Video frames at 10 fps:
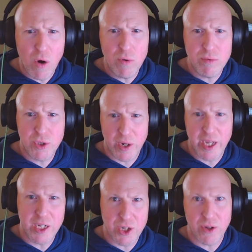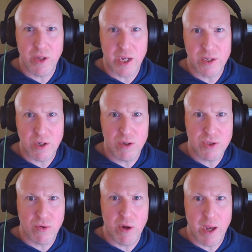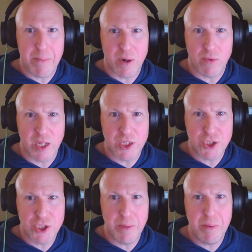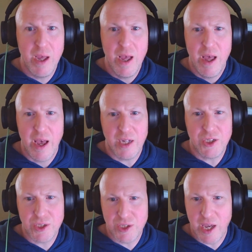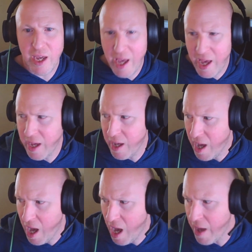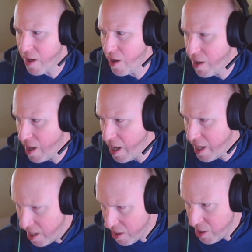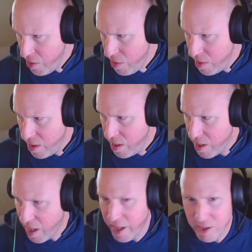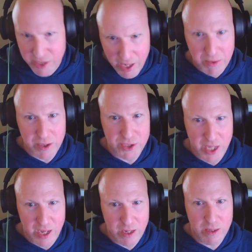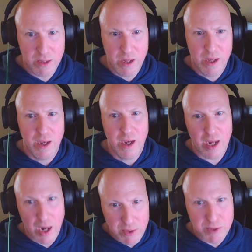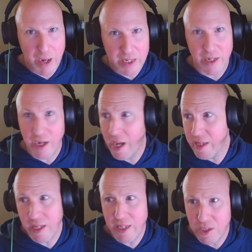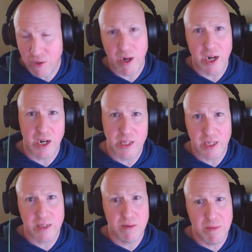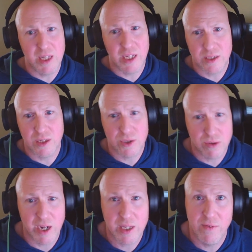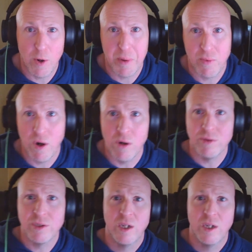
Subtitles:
treating each other like adults, growing up in a relationship, and just saying, hey, I hear you. I understand what you're saying, and I respect it. And I think that's great. And I think, to me, that's the strength of Open Roads.